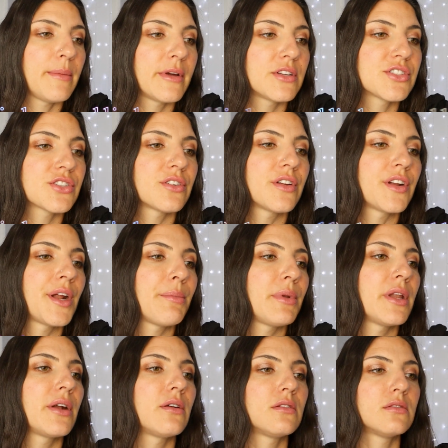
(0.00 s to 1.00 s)
Maybe I'll turn it up
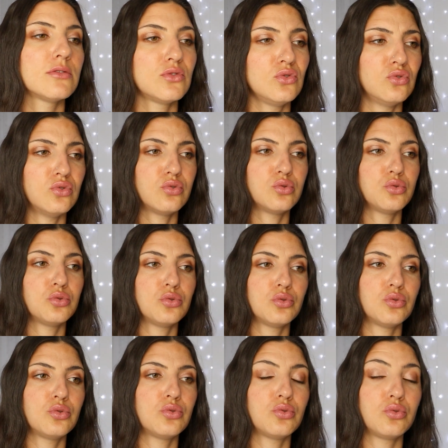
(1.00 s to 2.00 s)
a little. Ooh,
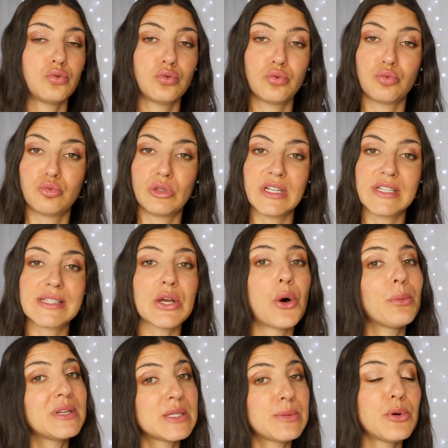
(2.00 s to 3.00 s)
this gonna be